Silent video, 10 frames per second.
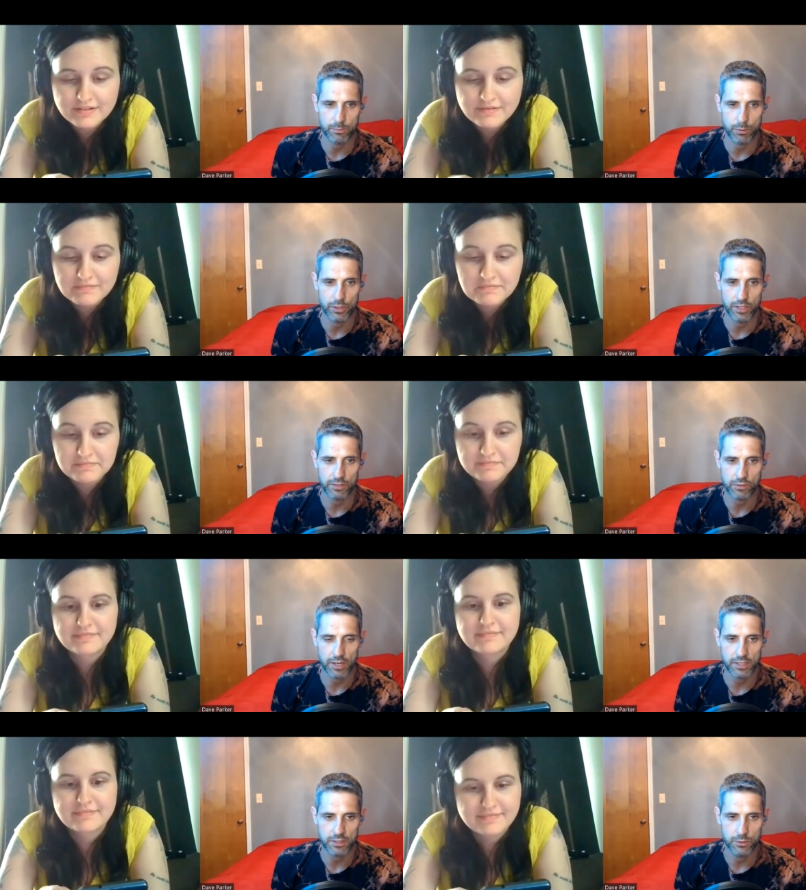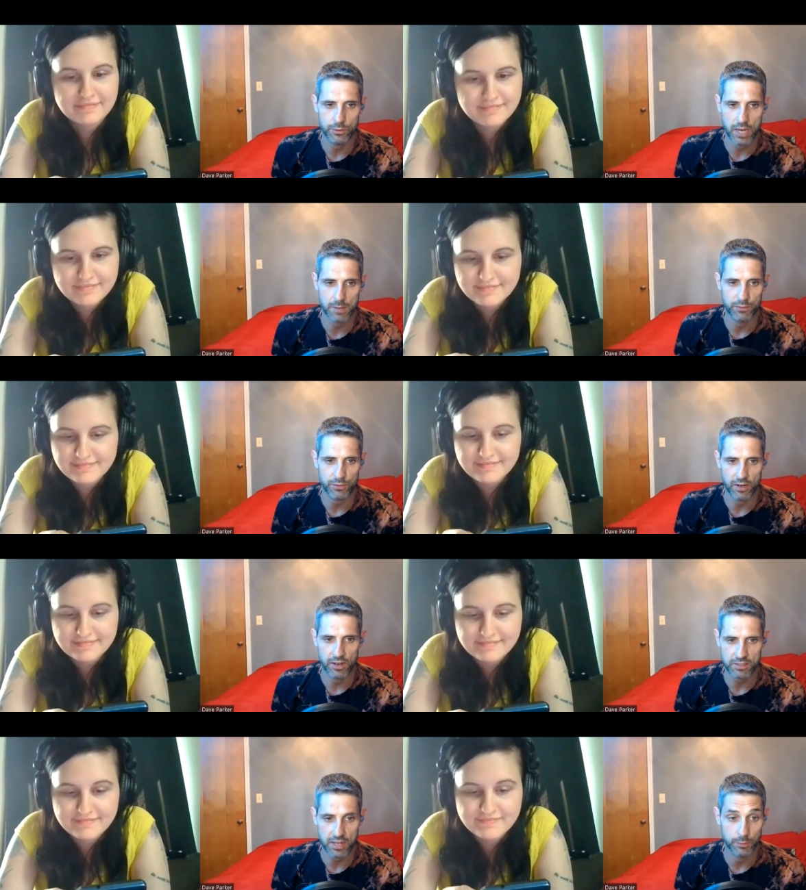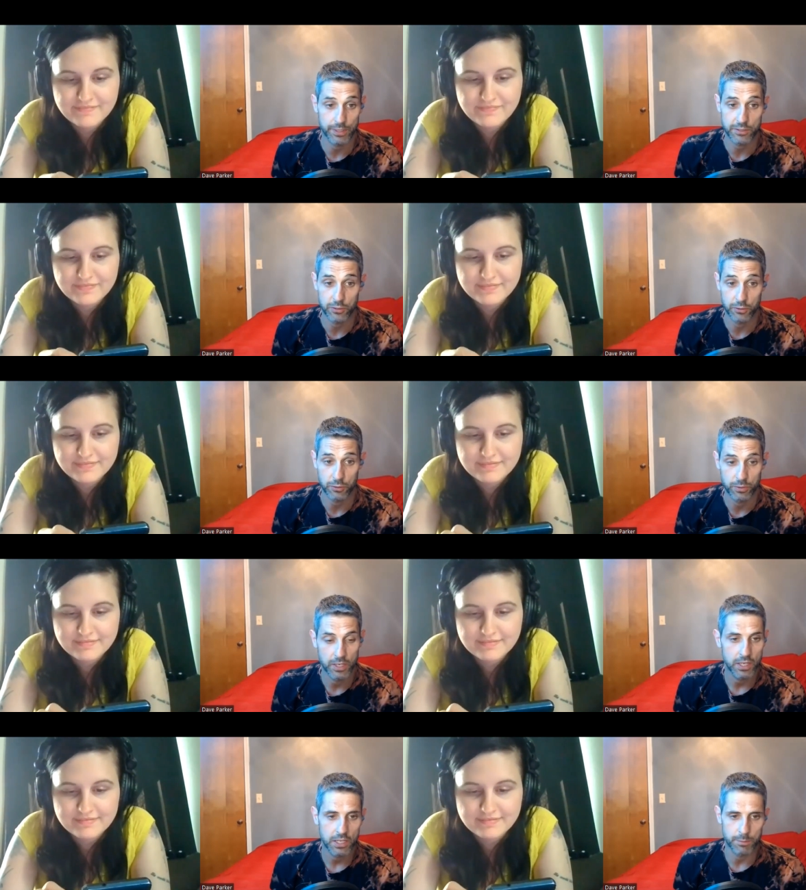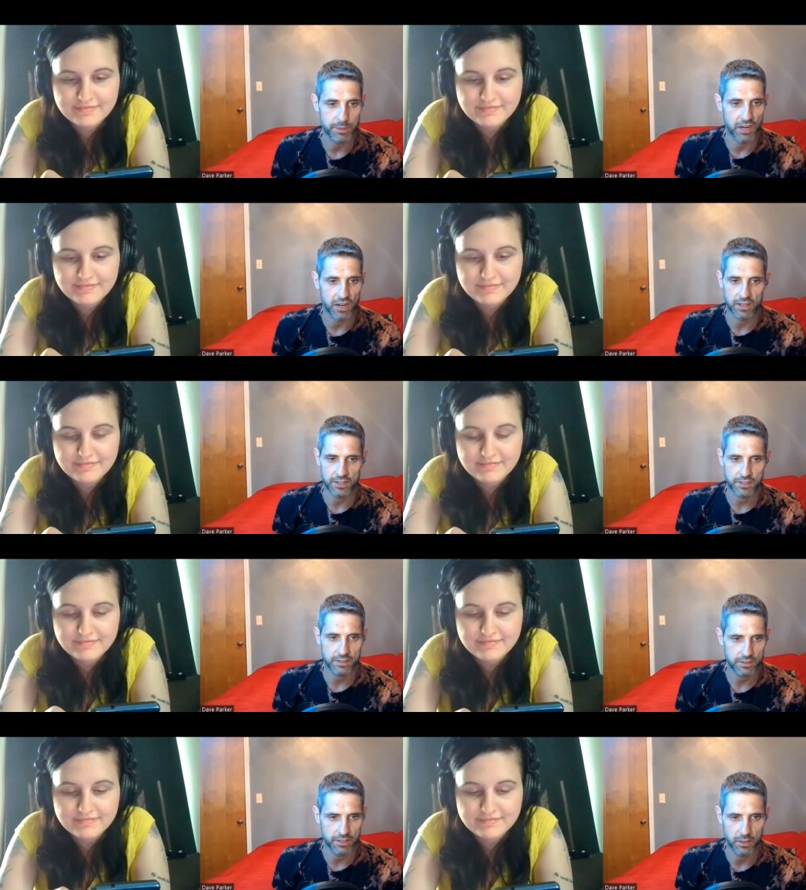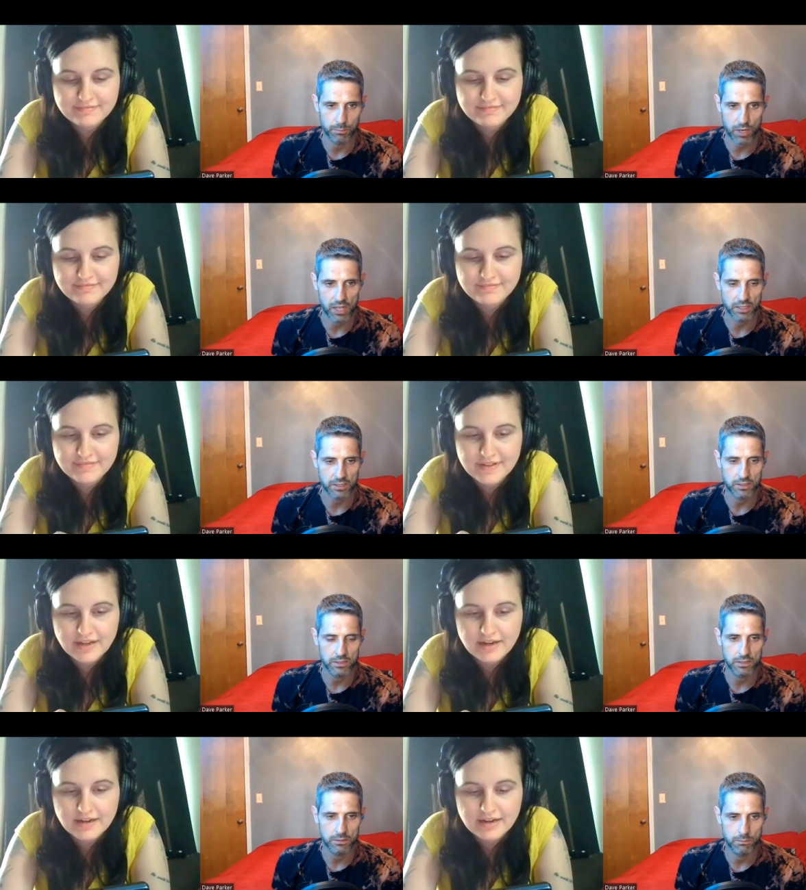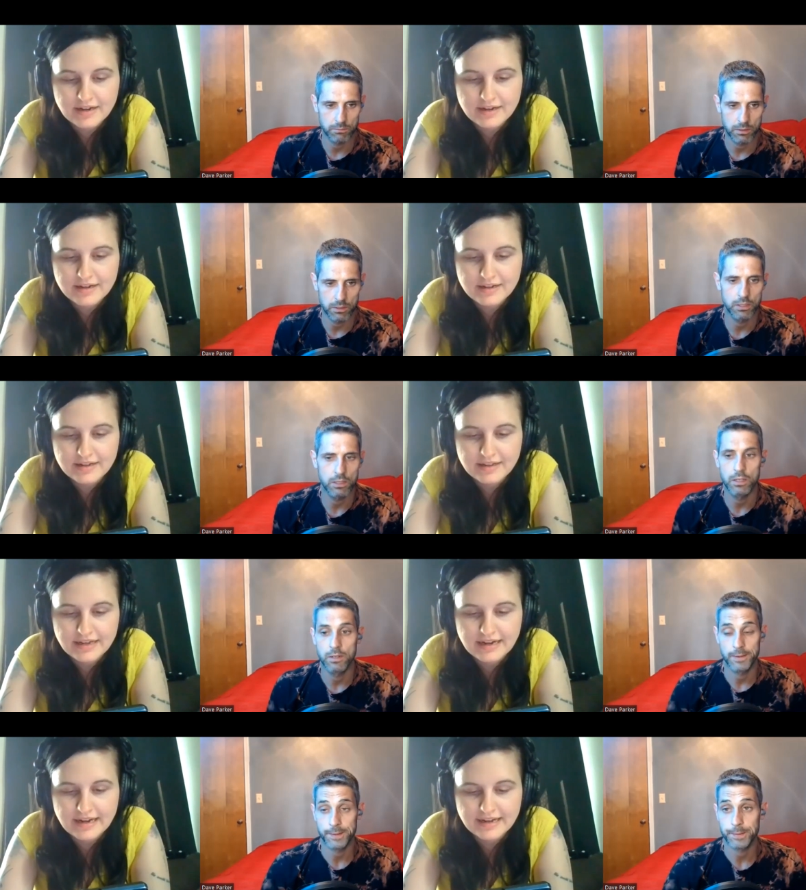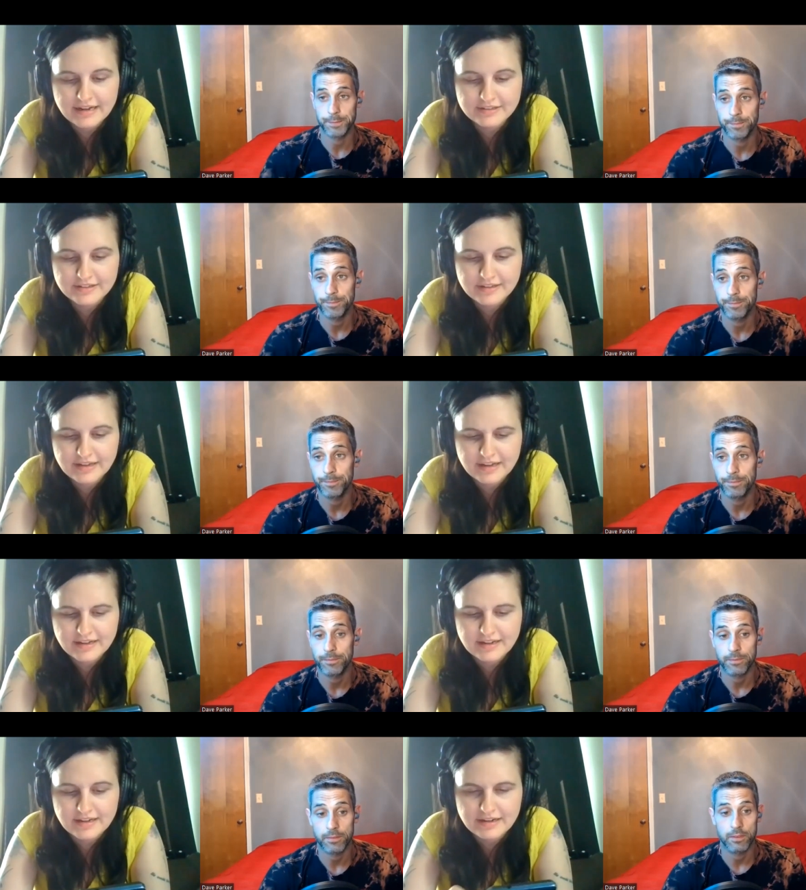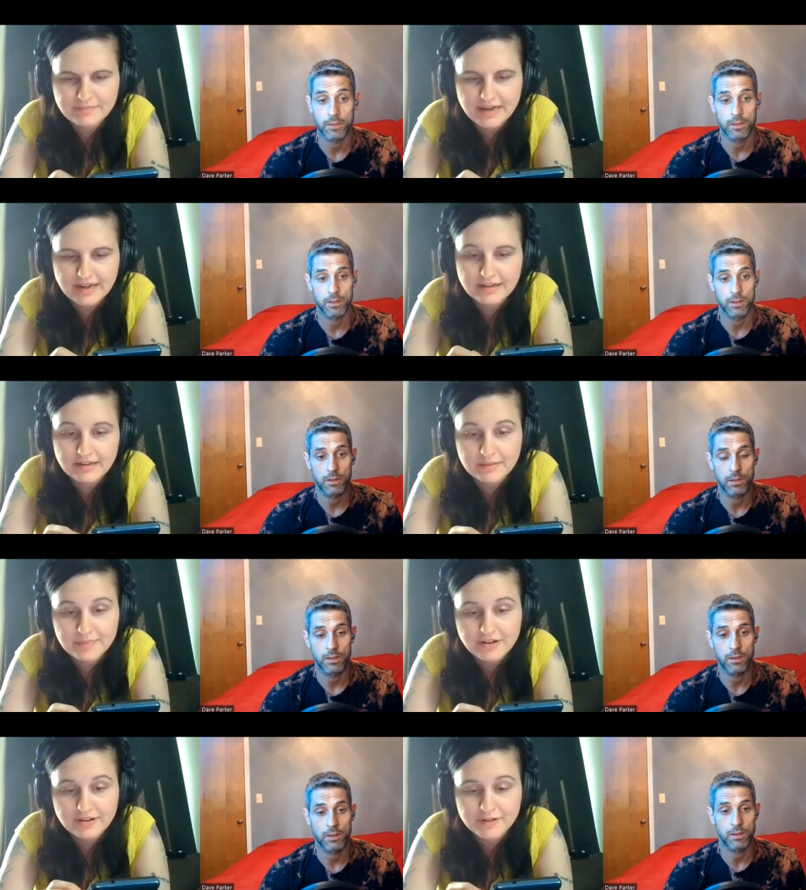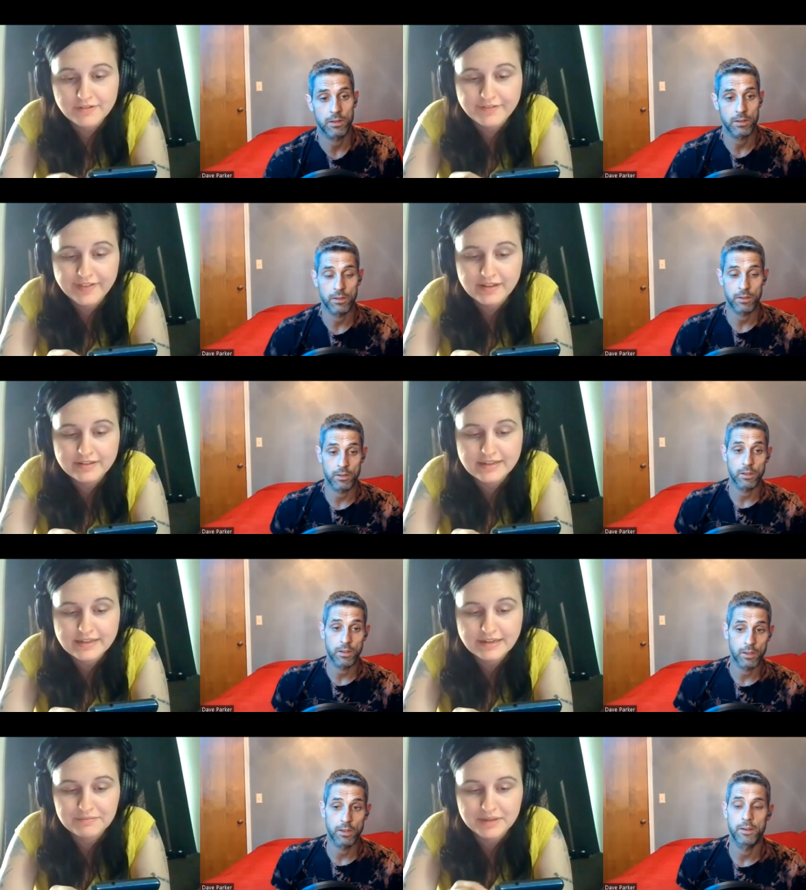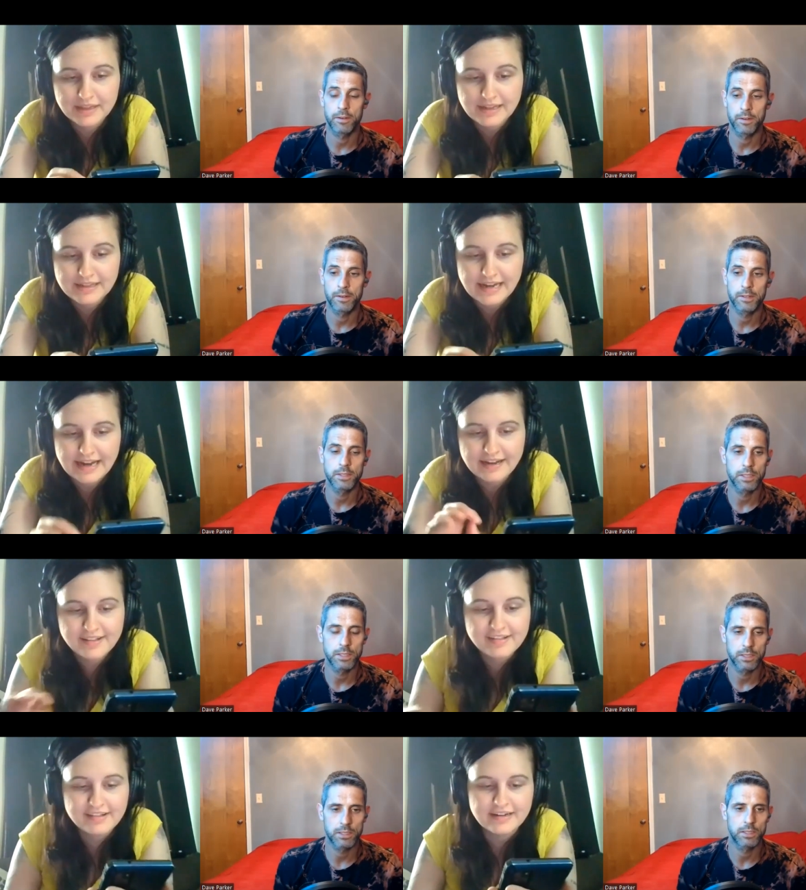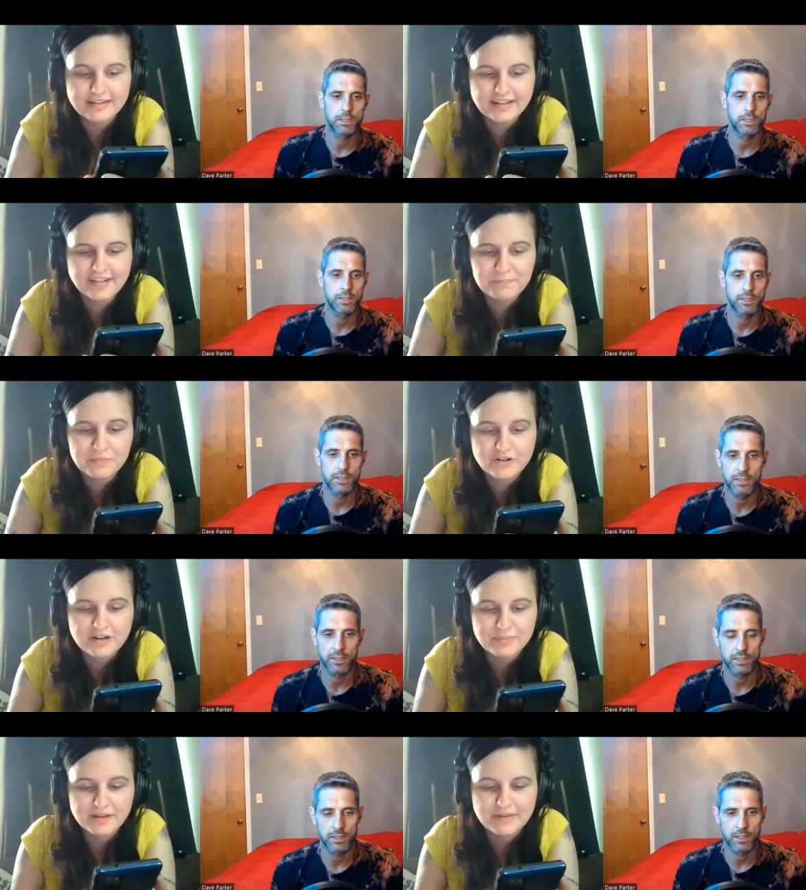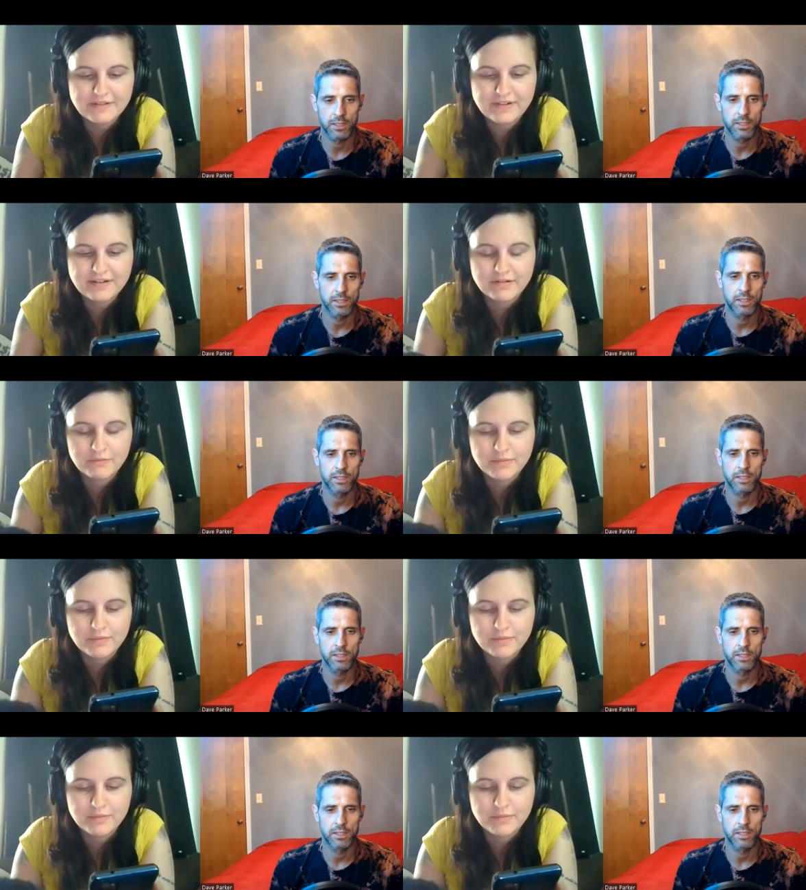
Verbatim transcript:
Speaker 1: The Burning, Friday 2, Cannibal Ferox, Halloween 2, The Beyond, you know, Prowler.
Speaker 2: Yeah, I, I got um, I American Werewolf in London. I really like that. Uh, that's probably my favorite